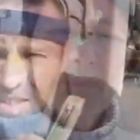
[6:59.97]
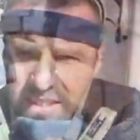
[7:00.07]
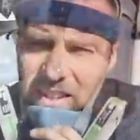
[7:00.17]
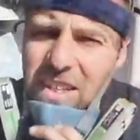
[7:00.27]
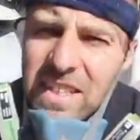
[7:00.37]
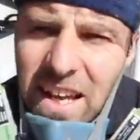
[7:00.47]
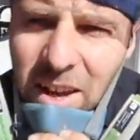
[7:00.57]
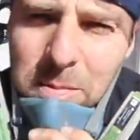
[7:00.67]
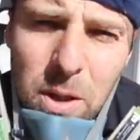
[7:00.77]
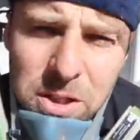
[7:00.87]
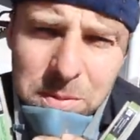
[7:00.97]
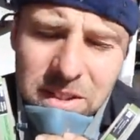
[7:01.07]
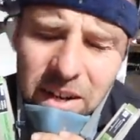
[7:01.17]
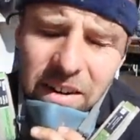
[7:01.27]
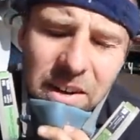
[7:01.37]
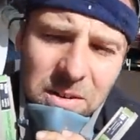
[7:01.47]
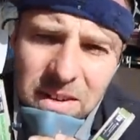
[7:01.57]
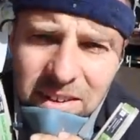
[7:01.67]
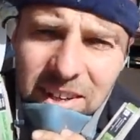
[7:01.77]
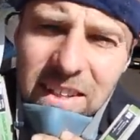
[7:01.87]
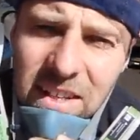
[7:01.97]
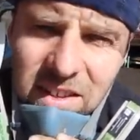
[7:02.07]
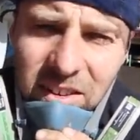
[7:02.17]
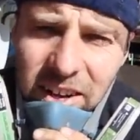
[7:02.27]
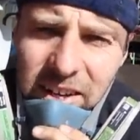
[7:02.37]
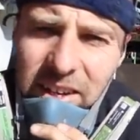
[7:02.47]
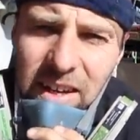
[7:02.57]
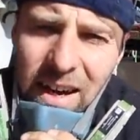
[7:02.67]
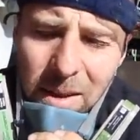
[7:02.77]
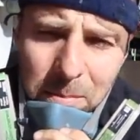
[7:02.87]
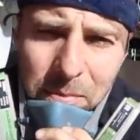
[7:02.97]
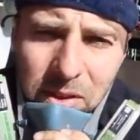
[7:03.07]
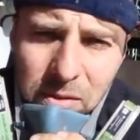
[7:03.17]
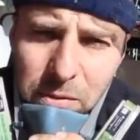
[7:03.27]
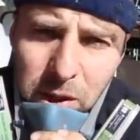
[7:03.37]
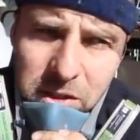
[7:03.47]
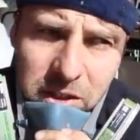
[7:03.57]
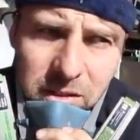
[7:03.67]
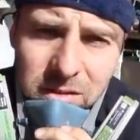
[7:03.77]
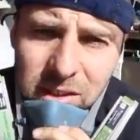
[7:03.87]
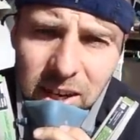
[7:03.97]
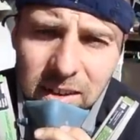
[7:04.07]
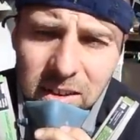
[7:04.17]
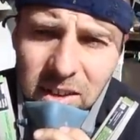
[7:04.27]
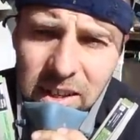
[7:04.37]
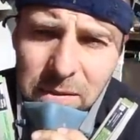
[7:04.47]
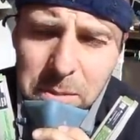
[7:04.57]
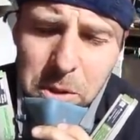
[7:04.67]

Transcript: So this yellow bush material, it doesn't like um, friction cutting, like if you